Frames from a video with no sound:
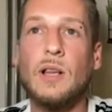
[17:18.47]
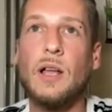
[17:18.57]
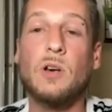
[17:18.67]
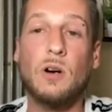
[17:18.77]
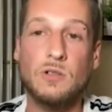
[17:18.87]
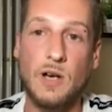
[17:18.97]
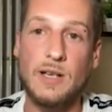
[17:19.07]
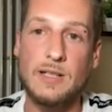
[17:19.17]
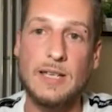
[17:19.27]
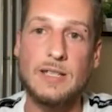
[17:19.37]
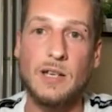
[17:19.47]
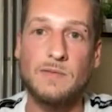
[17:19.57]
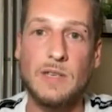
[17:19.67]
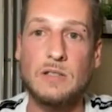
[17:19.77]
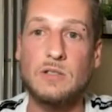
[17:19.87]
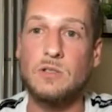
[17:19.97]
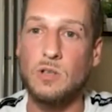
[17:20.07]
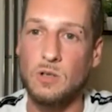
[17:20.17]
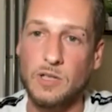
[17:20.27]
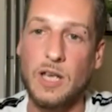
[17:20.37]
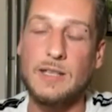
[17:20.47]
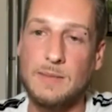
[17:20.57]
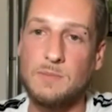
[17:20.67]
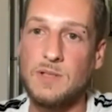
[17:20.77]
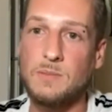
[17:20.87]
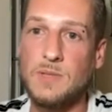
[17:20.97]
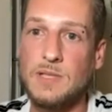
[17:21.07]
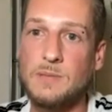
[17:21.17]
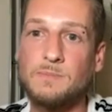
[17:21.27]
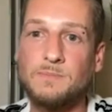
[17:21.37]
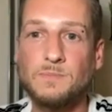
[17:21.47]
that contract hiv don't get any symptoms